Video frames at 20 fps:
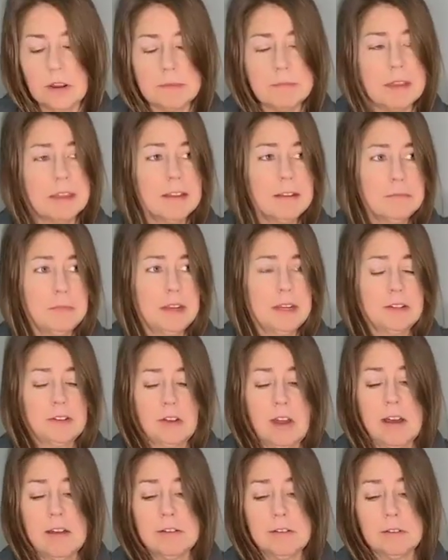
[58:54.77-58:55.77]
Dude, I'm getting
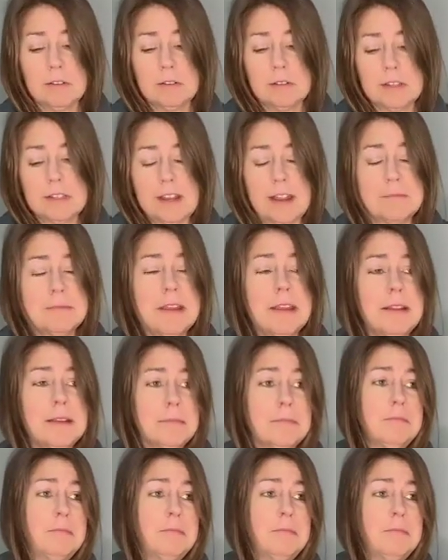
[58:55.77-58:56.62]
McDonald's and I'm getting